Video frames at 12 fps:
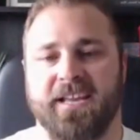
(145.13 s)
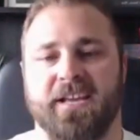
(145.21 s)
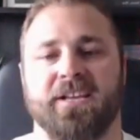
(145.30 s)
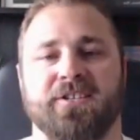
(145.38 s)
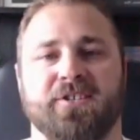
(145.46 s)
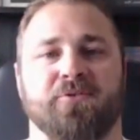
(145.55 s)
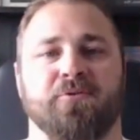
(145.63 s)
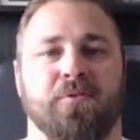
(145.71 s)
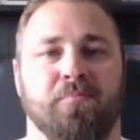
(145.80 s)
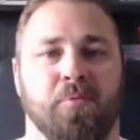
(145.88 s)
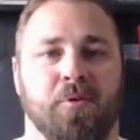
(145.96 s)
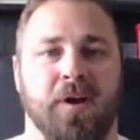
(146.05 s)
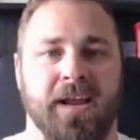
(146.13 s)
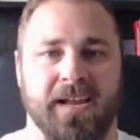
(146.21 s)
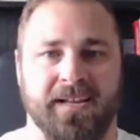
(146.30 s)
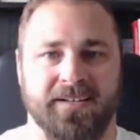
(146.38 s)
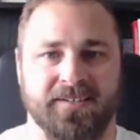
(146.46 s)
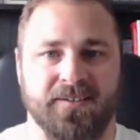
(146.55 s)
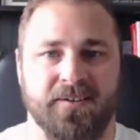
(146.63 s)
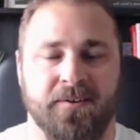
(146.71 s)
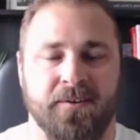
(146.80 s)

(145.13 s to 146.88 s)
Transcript: is your brand